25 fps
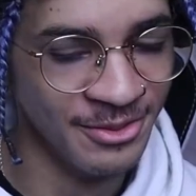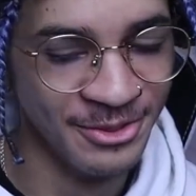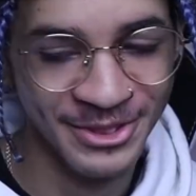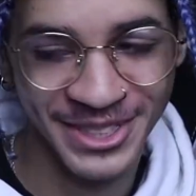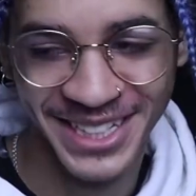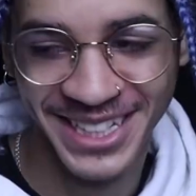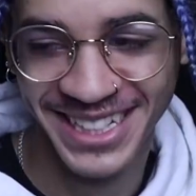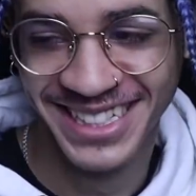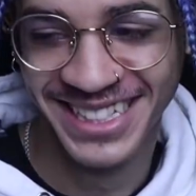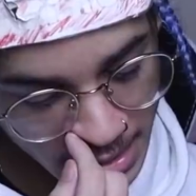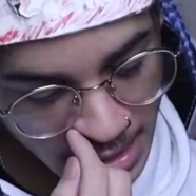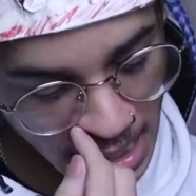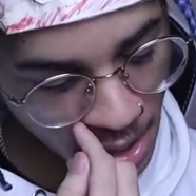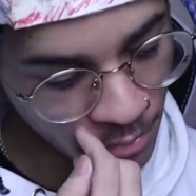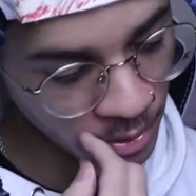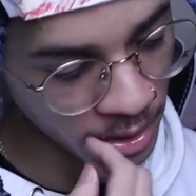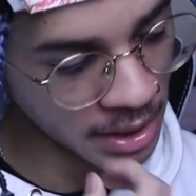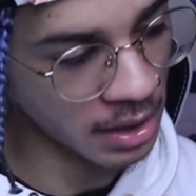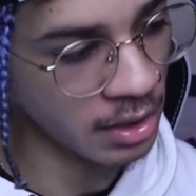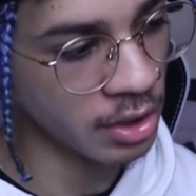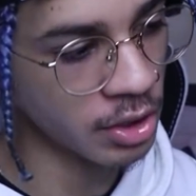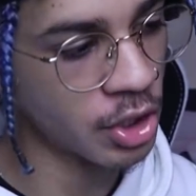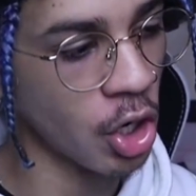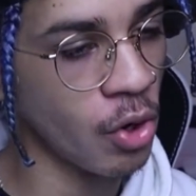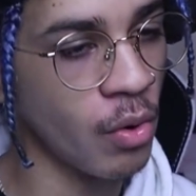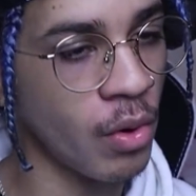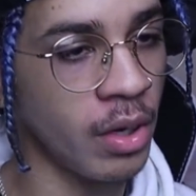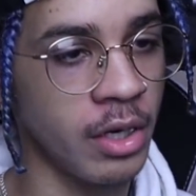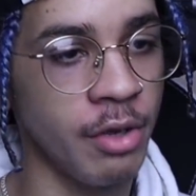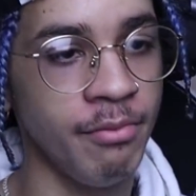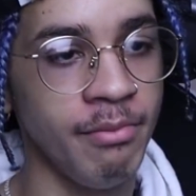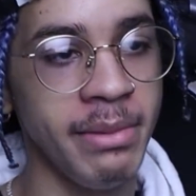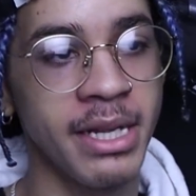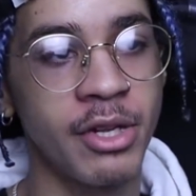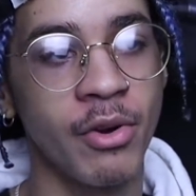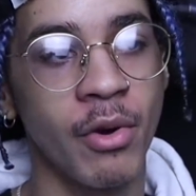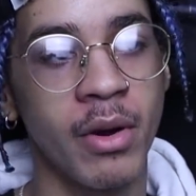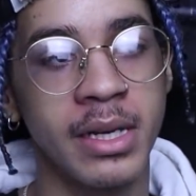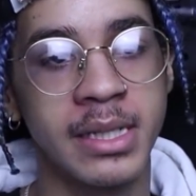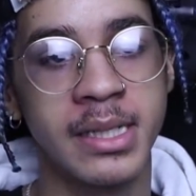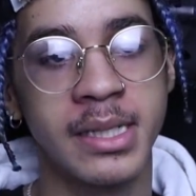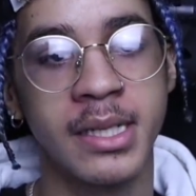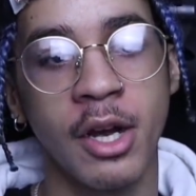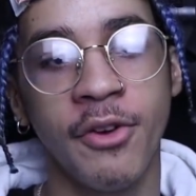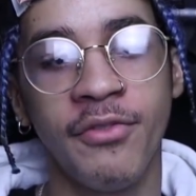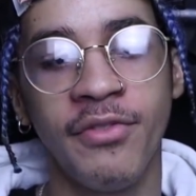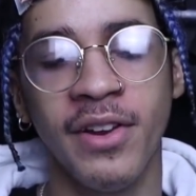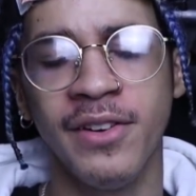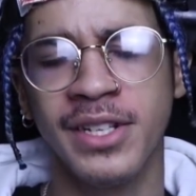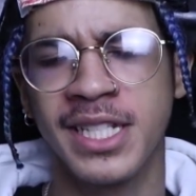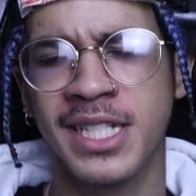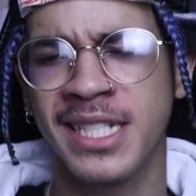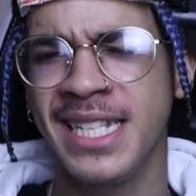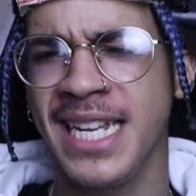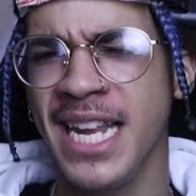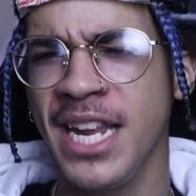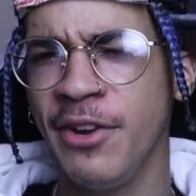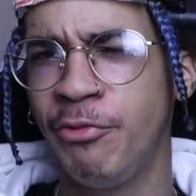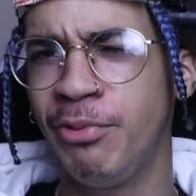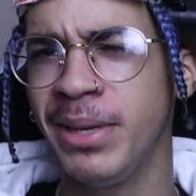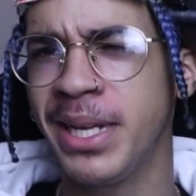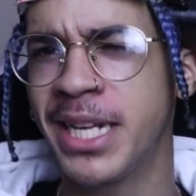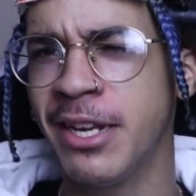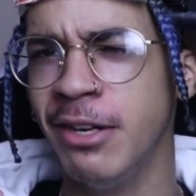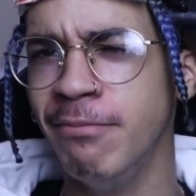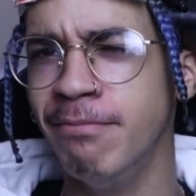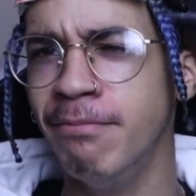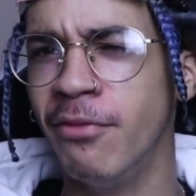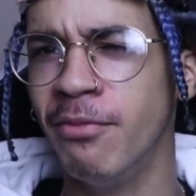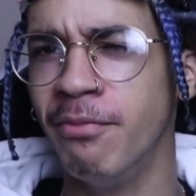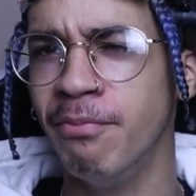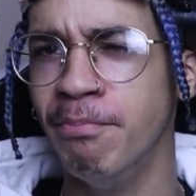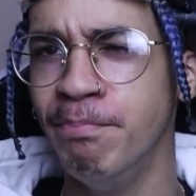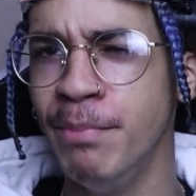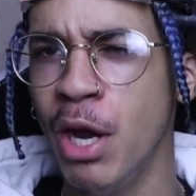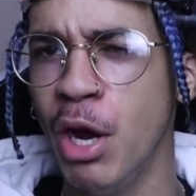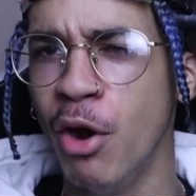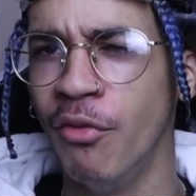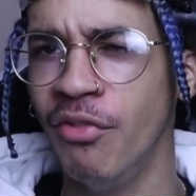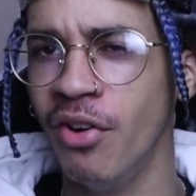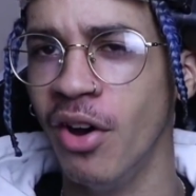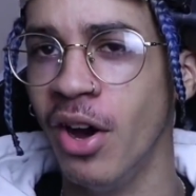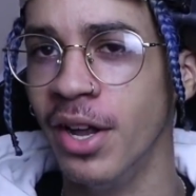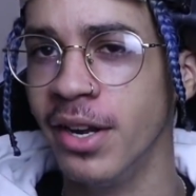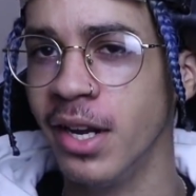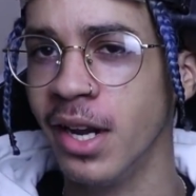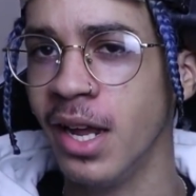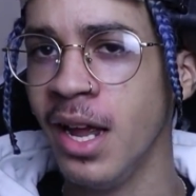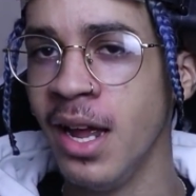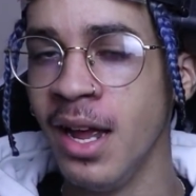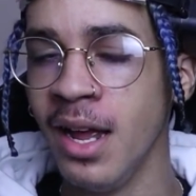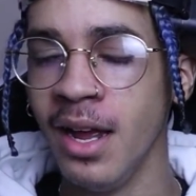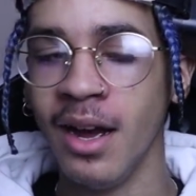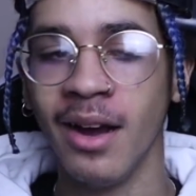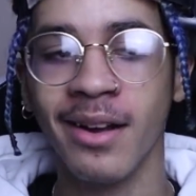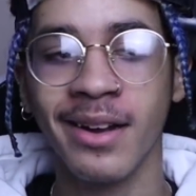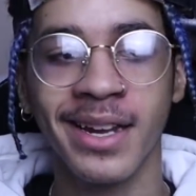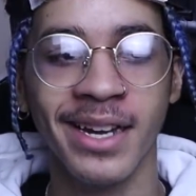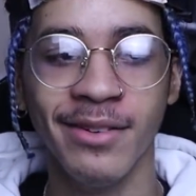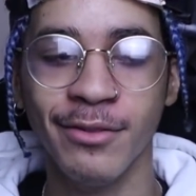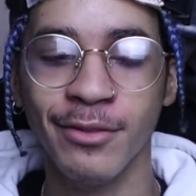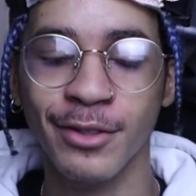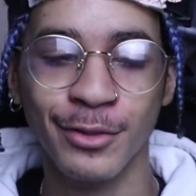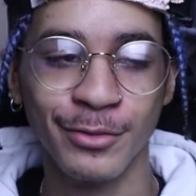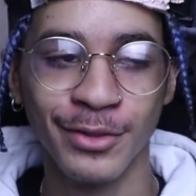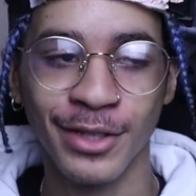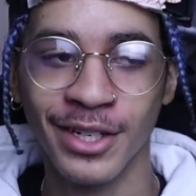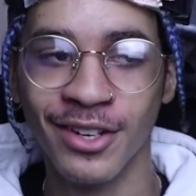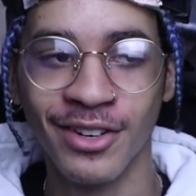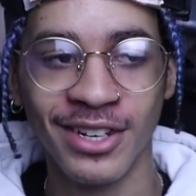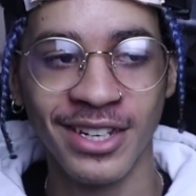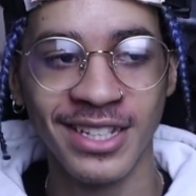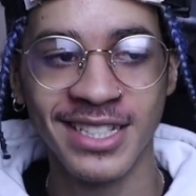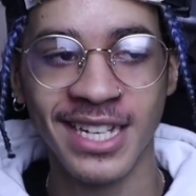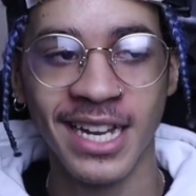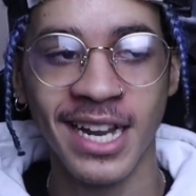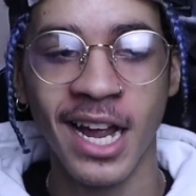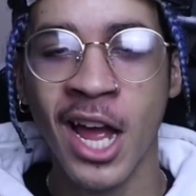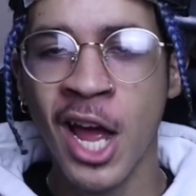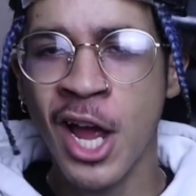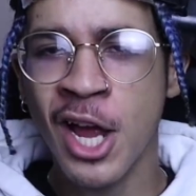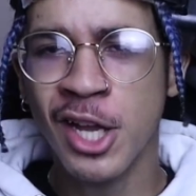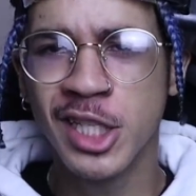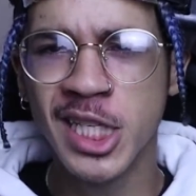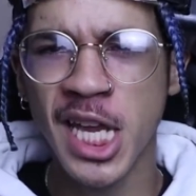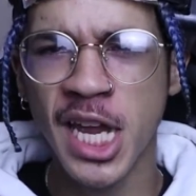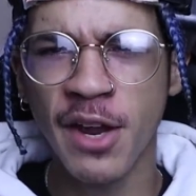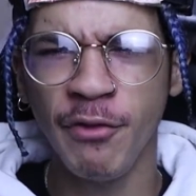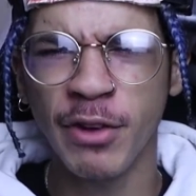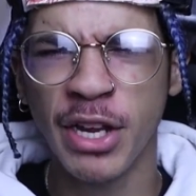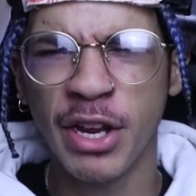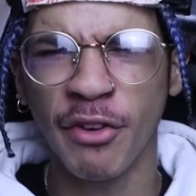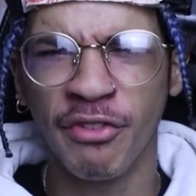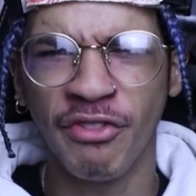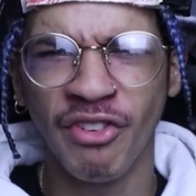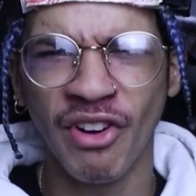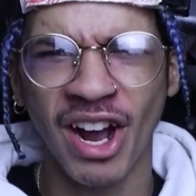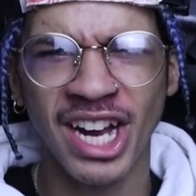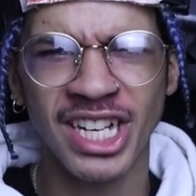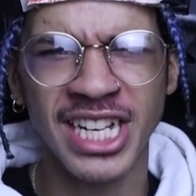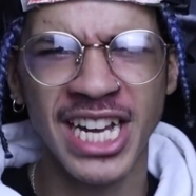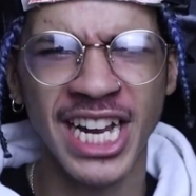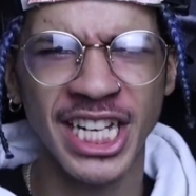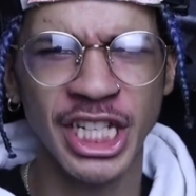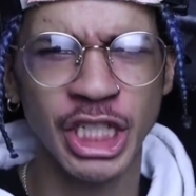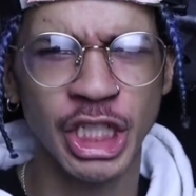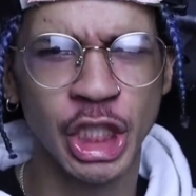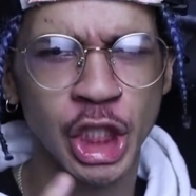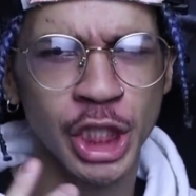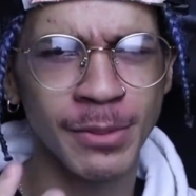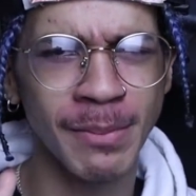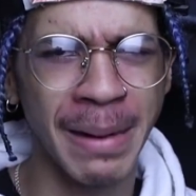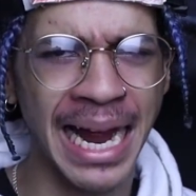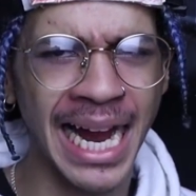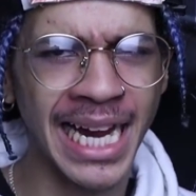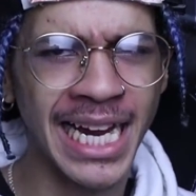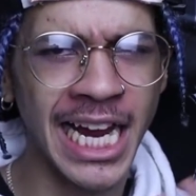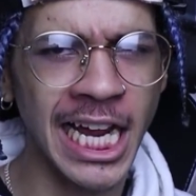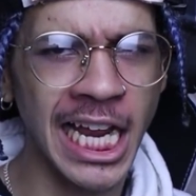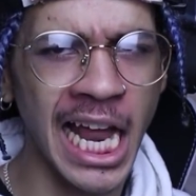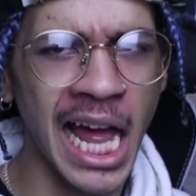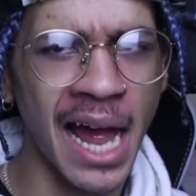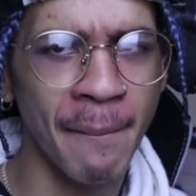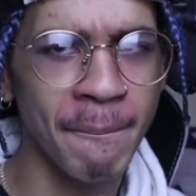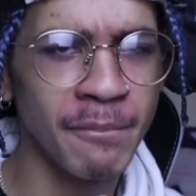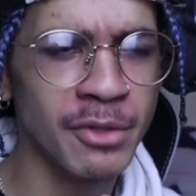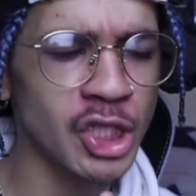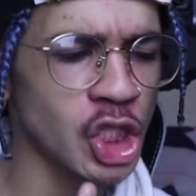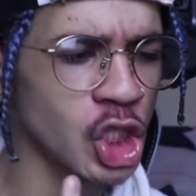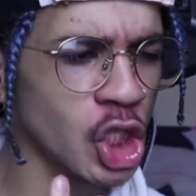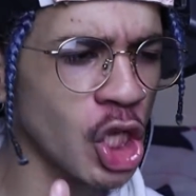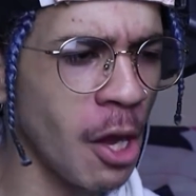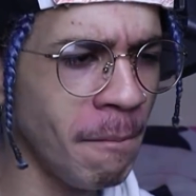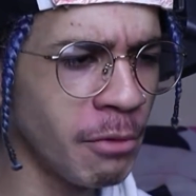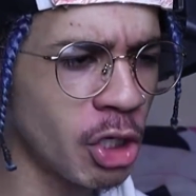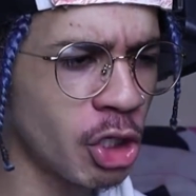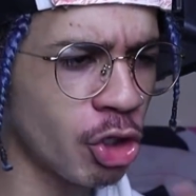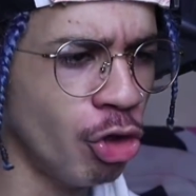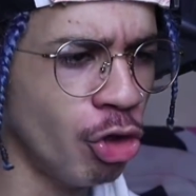now we're gonna go on Omegle ourselves and see if we can MILF hunt. Okay, we're not gonna say it. See if we can find any schmackalams. Some